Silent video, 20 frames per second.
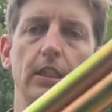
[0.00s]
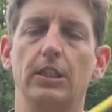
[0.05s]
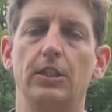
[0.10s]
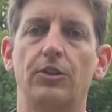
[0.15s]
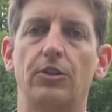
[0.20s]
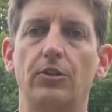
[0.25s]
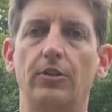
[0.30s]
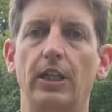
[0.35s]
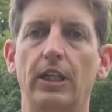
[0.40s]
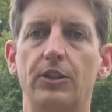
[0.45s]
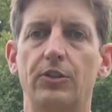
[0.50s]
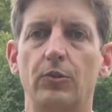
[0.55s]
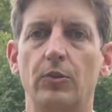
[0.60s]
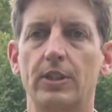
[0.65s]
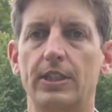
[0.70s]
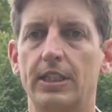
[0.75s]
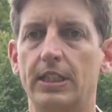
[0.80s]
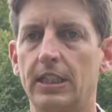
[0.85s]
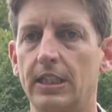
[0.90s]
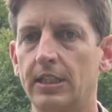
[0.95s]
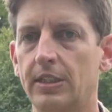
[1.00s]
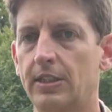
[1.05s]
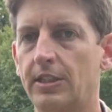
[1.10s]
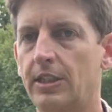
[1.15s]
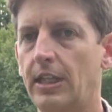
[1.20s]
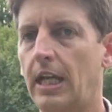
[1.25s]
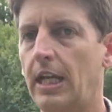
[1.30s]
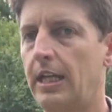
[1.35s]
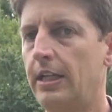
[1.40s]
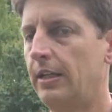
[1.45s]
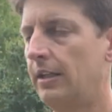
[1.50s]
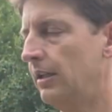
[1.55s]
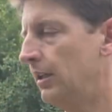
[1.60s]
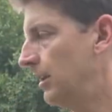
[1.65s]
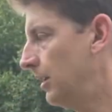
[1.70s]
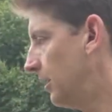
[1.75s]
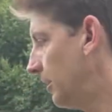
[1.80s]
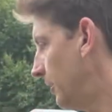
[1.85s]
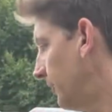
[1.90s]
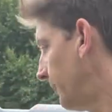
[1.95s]
So that's what's inside
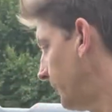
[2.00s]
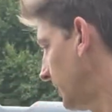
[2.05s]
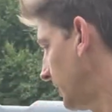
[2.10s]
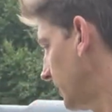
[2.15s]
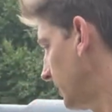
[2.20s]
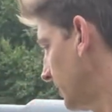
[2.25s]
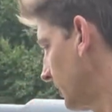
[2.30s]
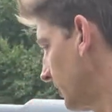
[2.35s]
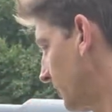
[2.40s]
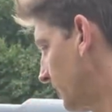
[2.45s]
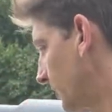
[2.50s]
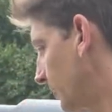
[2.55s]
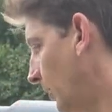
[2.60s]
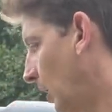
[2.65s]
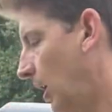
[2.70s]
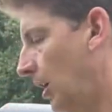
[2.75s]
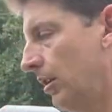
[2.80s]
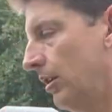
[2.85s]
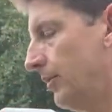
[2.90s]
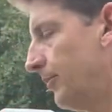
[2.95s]
of the smaller